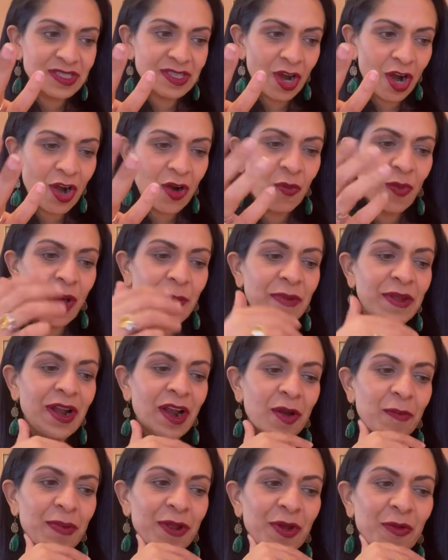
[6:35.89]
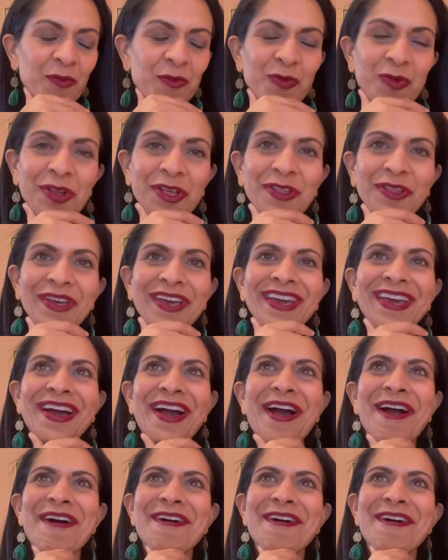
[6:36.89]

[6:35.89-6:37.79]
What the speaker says: our webinar, but it really,